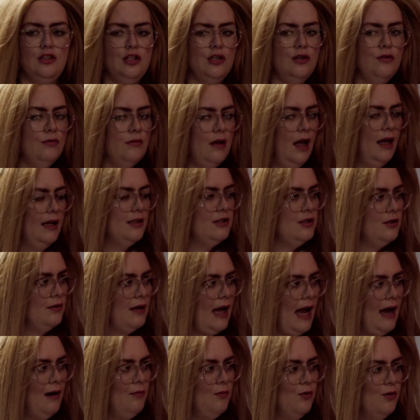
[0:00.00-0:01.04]
Do you like do
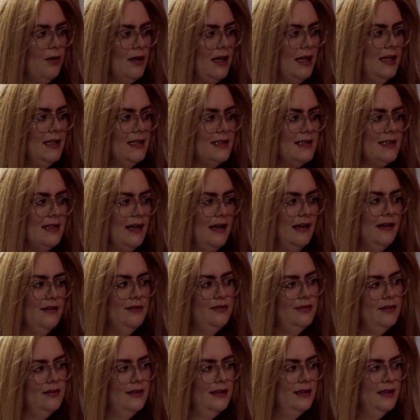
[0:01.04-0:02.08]
catwalking and stuff?
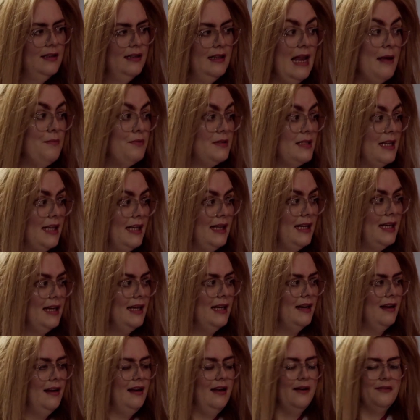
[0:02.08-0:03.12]
Lip
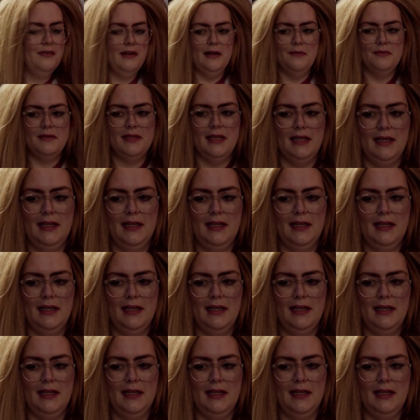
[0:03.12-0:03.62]
syncing. I love lip syncing.